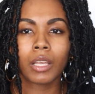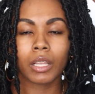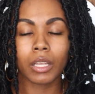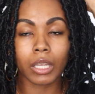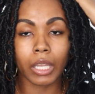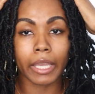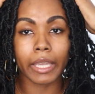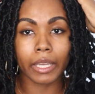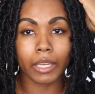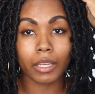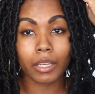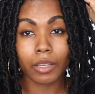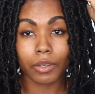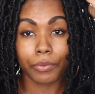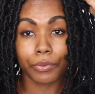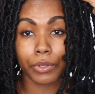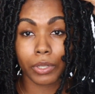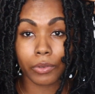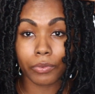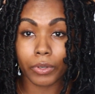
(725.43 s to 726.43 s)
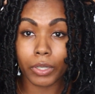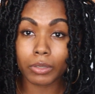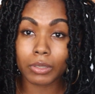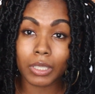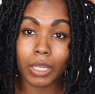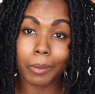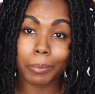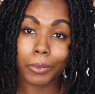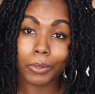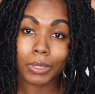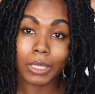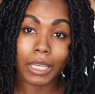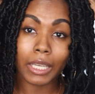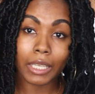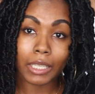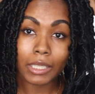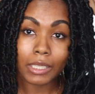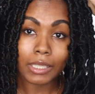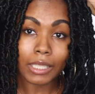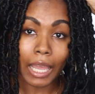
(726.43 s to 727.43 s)
Like, for the first couple
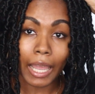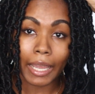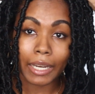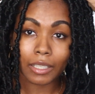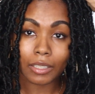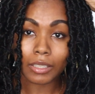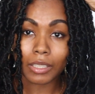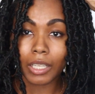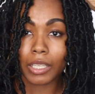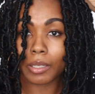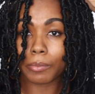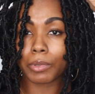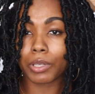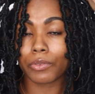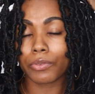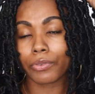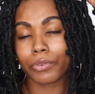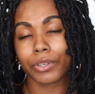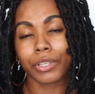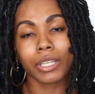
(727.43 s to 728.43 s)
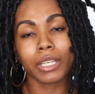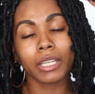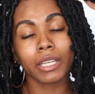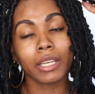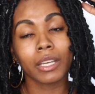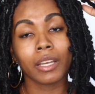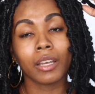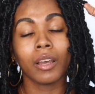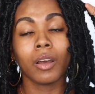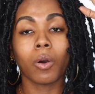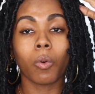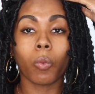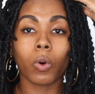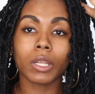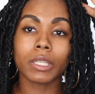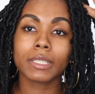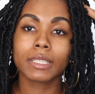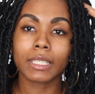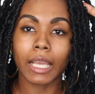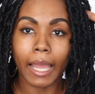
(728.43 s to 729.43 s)
days, I just let it be free.
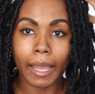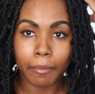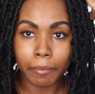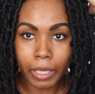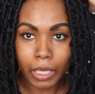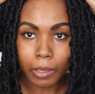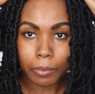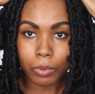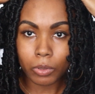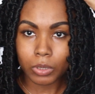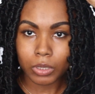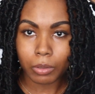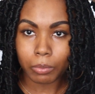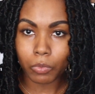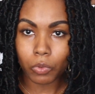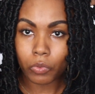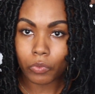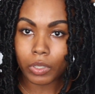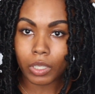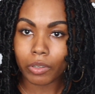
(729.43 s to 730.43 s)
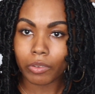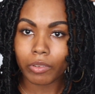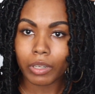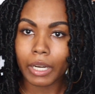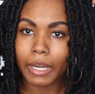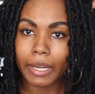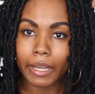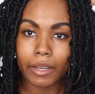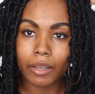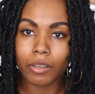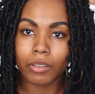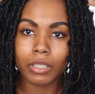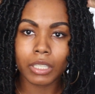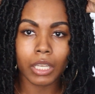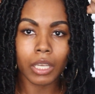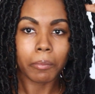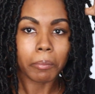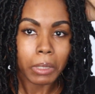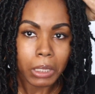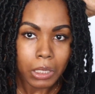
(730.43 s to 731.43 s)
Once I'm able to move it around
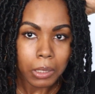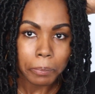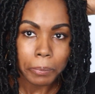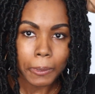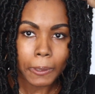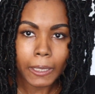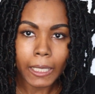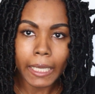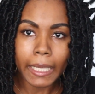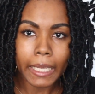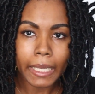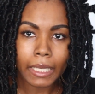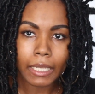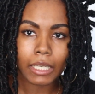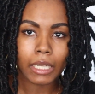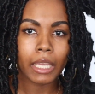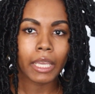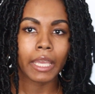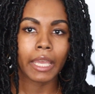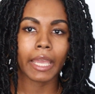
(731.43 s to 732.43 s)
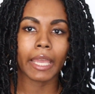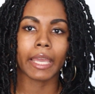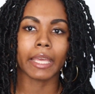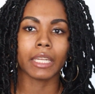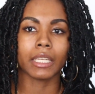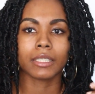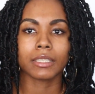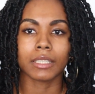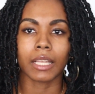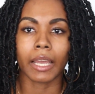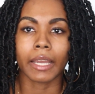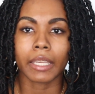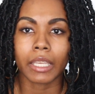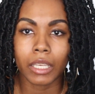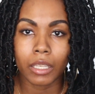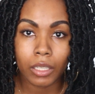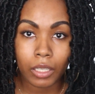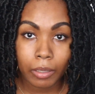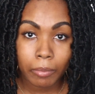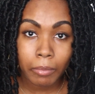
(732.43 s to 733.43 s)
and manipulate and it's not
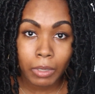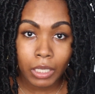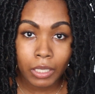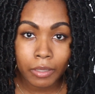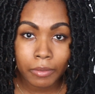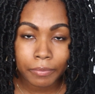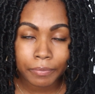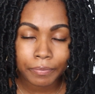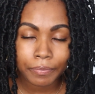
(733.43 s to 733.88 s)
killing me,